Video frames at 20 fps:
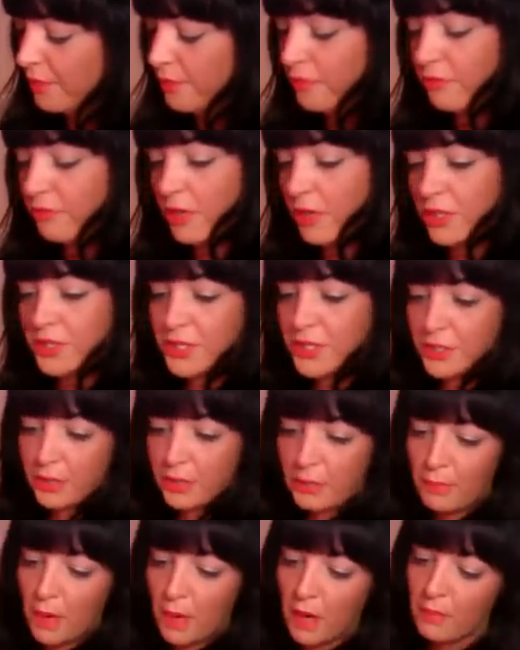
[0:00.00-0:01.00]
We've got
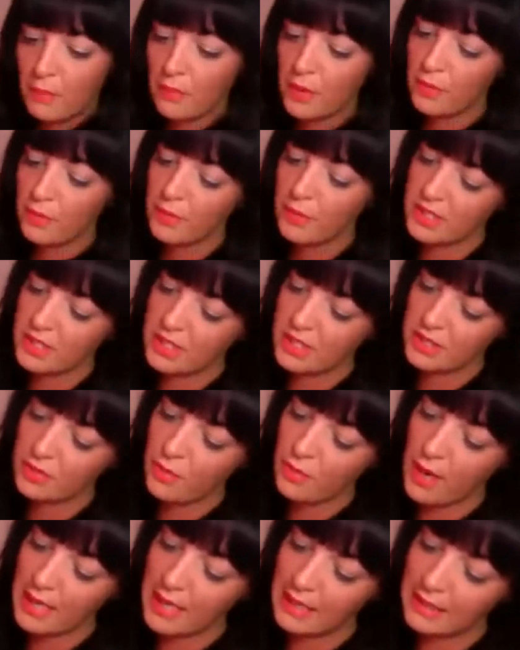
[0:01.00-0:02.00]
Sugar Bomb, which is
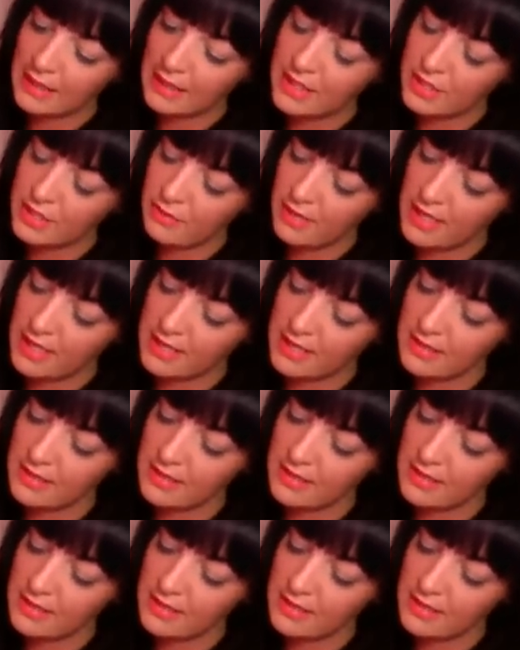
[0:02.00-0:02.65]
quite glittery.